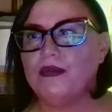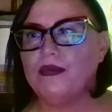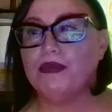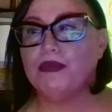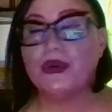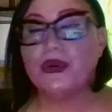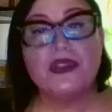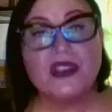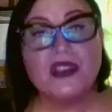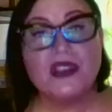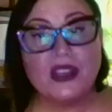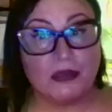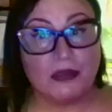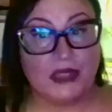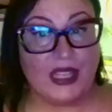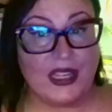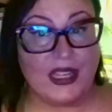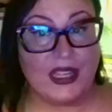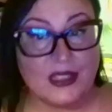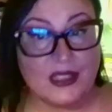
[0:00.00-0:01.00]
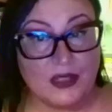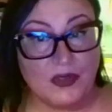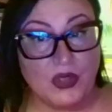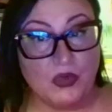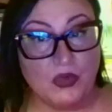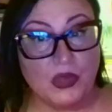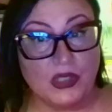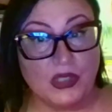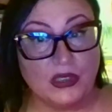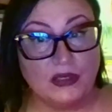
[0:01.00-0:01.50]
birthing place, if you
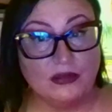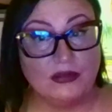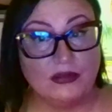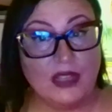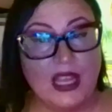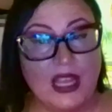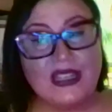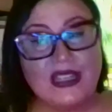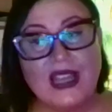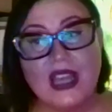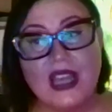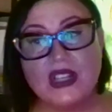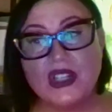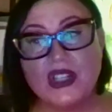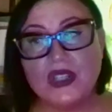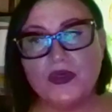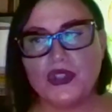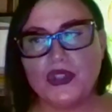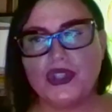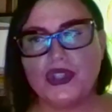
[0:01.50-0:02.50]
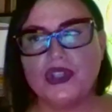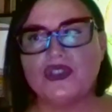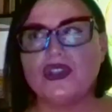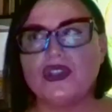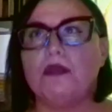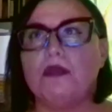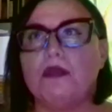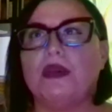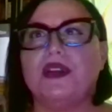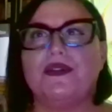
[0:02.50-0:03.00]
will, and not just for
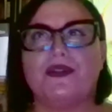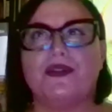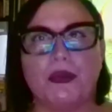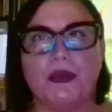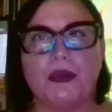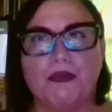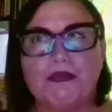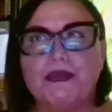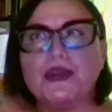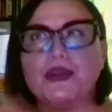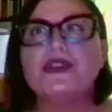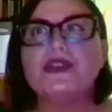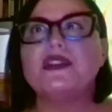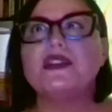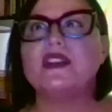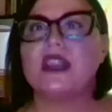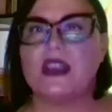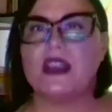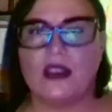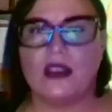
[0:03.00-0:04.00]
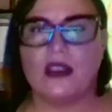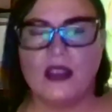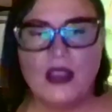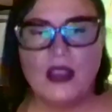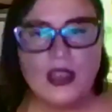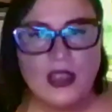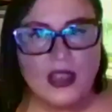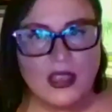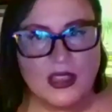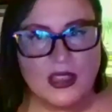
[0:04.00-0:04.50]
children, but for birthing
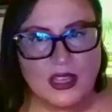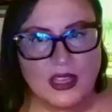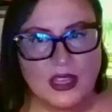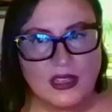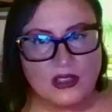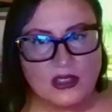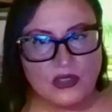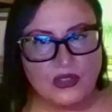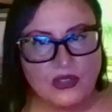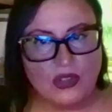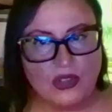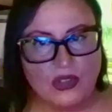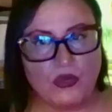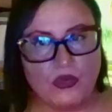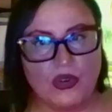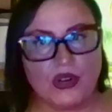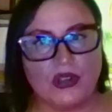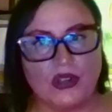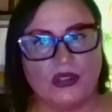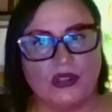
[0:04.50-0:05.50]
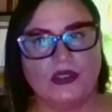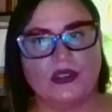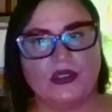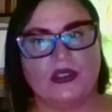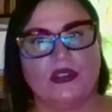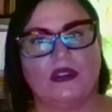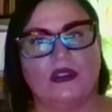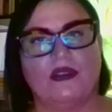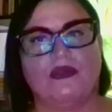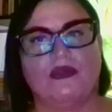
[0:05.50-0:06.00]
things into the world,
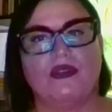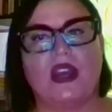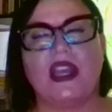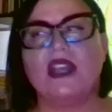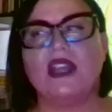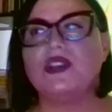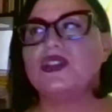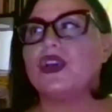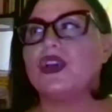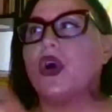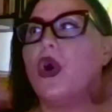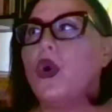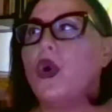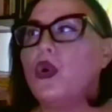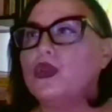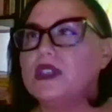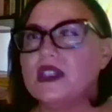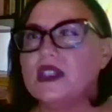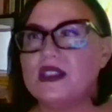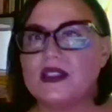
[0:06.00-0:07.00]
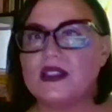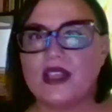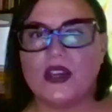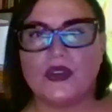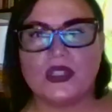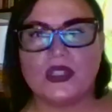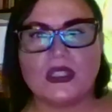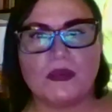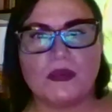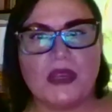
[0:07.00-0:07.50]
right? To holding
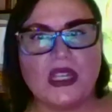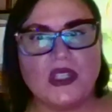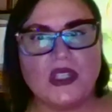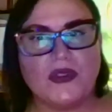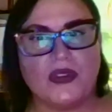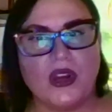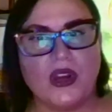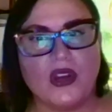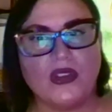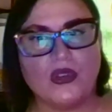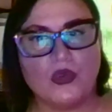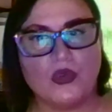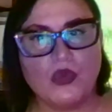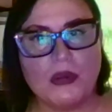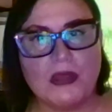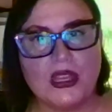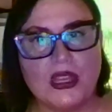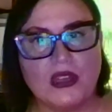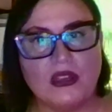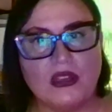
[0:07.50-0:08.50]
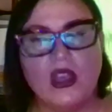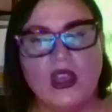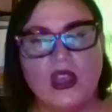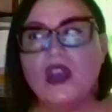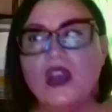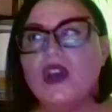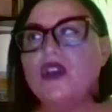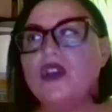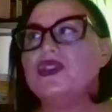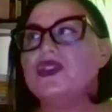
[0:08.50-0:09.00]
sacred space for other women,
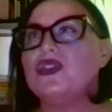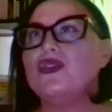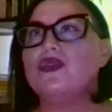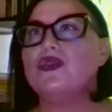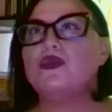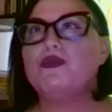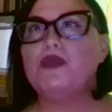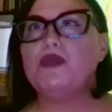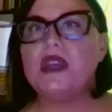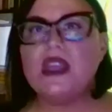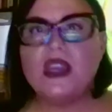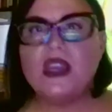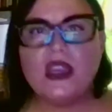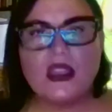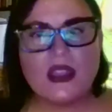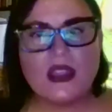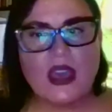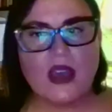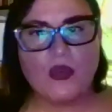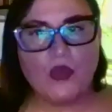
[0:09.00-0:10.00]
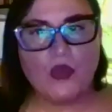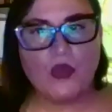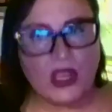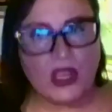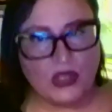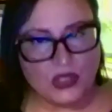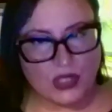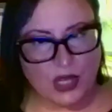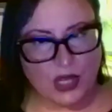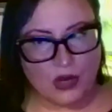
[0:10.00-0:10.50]
to being that way
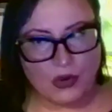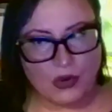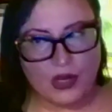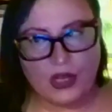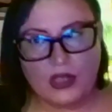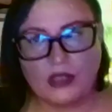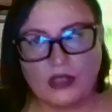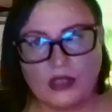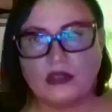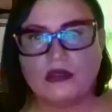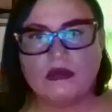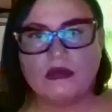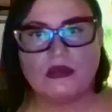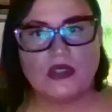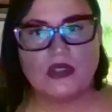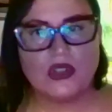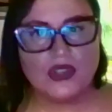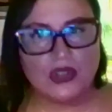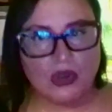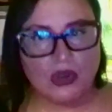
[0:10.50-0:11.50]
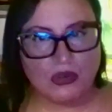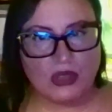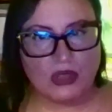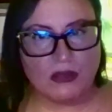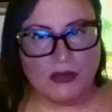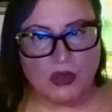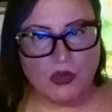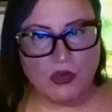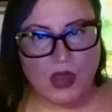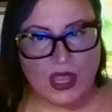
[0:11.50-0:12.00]
shower, to show
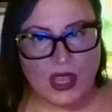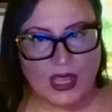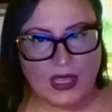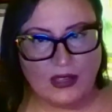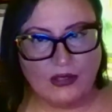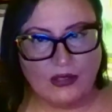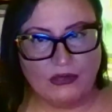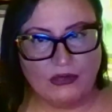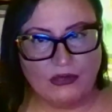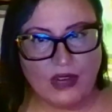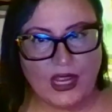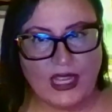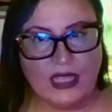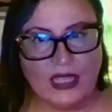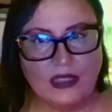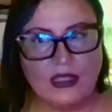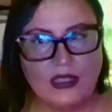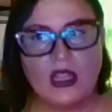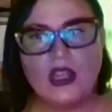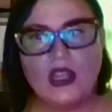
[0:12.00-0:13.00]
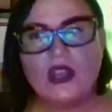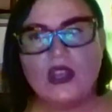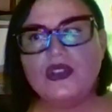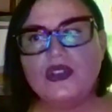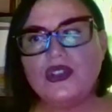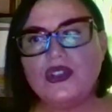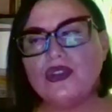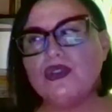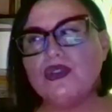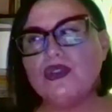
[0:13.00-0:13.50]
them the way, right?
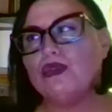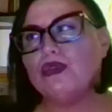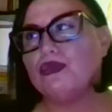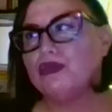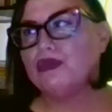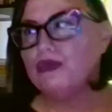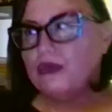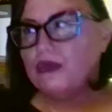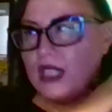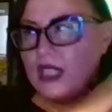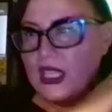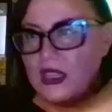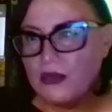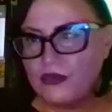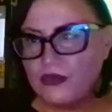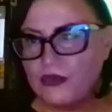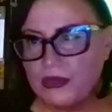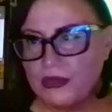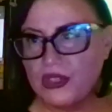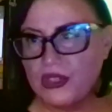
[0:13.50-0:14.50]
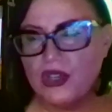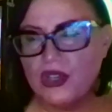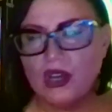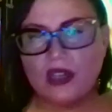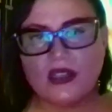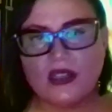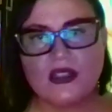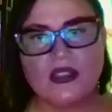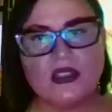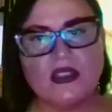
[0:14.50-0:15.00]
To lead them from the
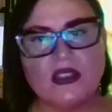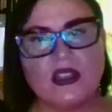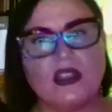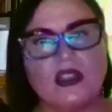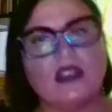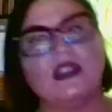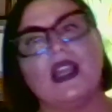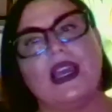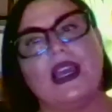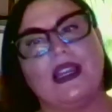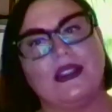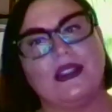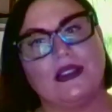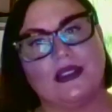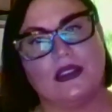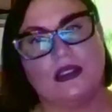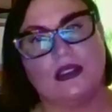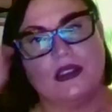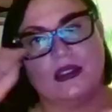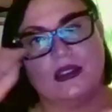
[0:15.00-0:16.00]
darkness into the light.